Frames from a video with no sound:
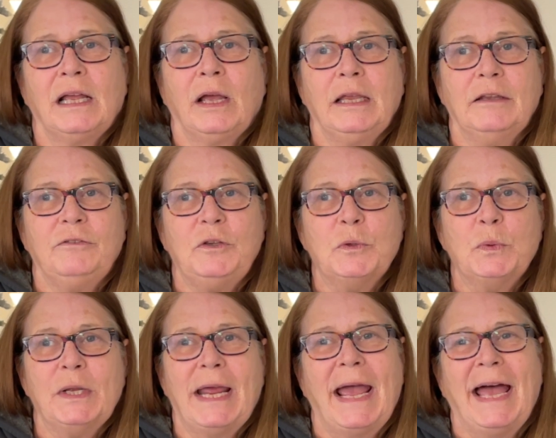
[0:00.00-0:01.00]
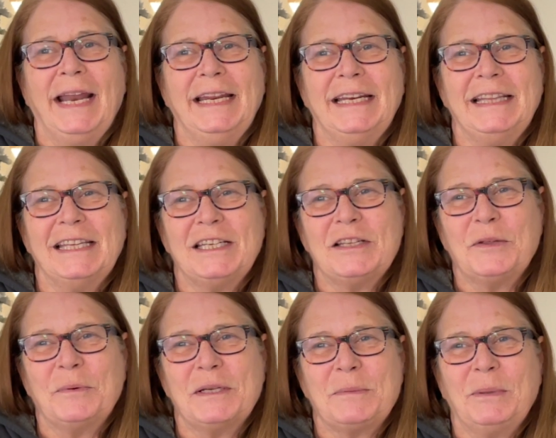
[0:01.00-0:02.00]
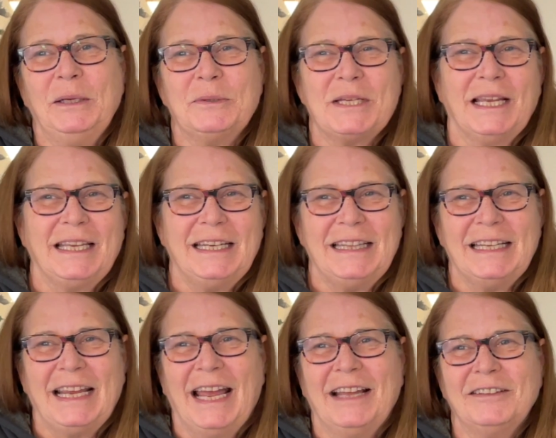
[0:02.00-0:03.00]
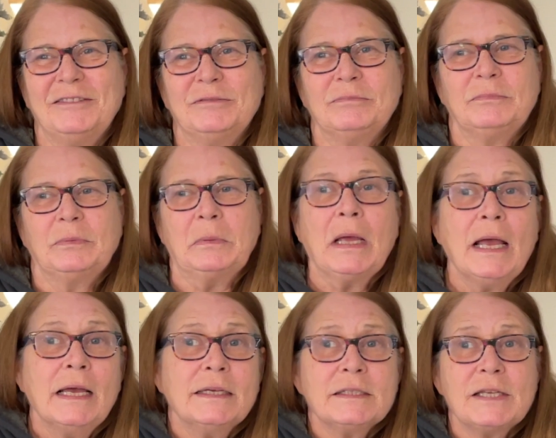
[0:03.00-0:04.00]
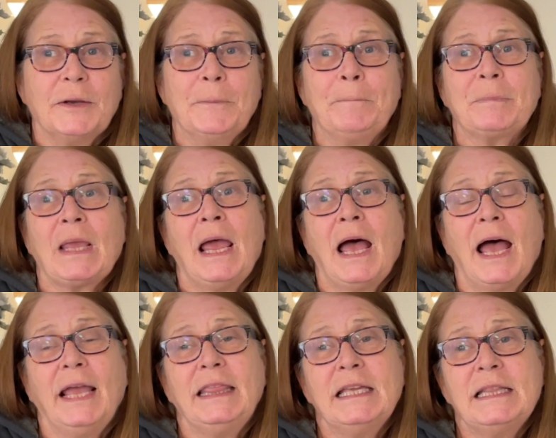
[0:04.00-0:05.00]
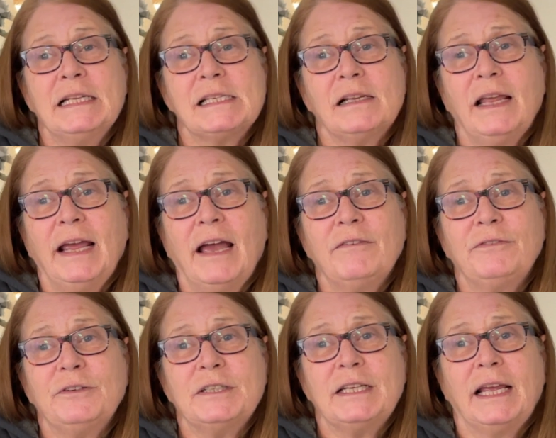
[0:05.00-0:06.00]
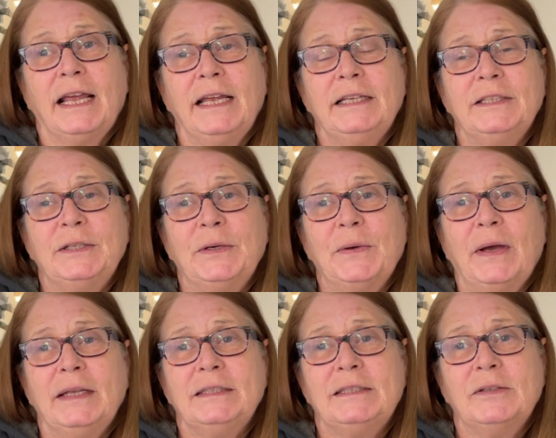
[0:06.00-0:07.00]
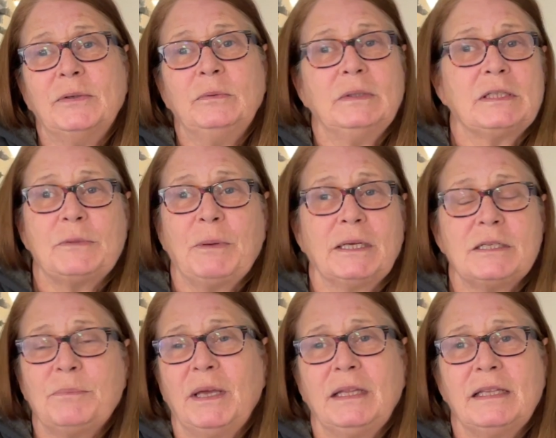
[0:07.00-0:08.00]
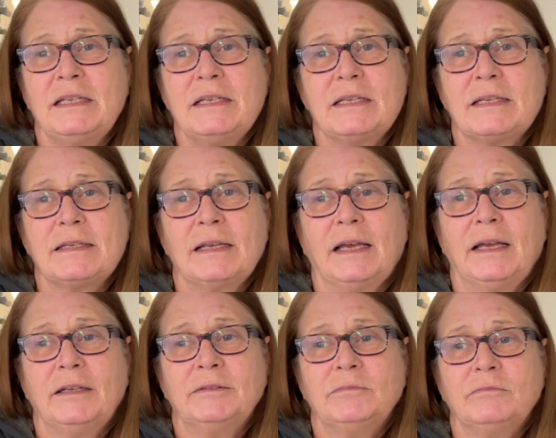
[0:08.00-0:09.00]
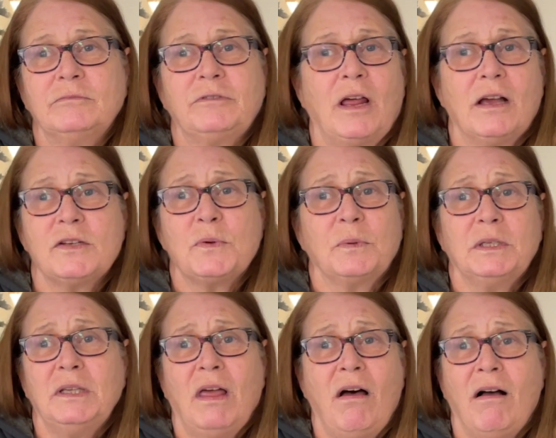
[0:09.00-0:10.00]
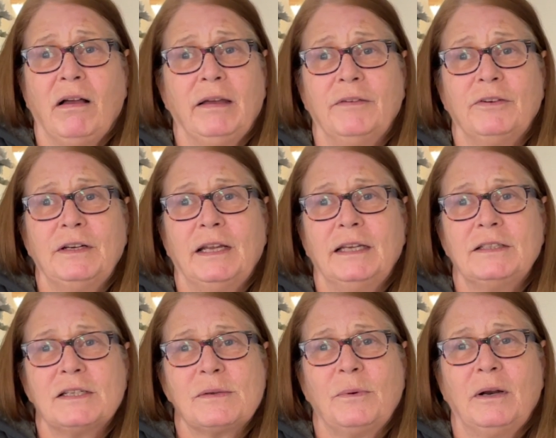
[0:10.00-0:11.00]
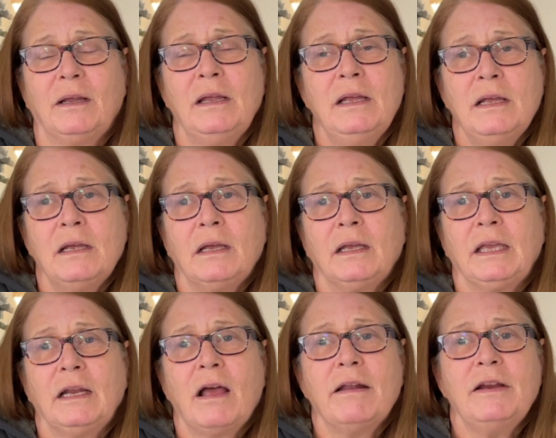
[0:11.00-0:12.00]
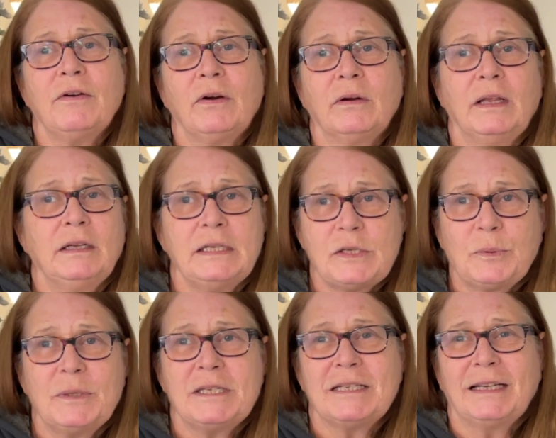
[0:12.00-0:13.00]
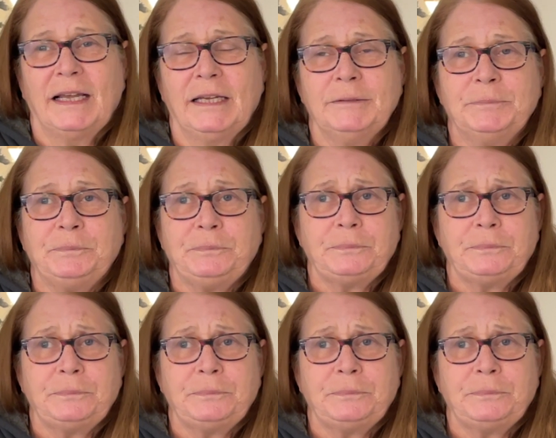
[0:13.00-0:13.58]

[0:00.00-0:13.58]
If you would add anything to the recipe or take anything out. So I think that's all I have for today. You know, I don't expect to make these uh, vlogs real long every day. Just want to get on here at least once a day and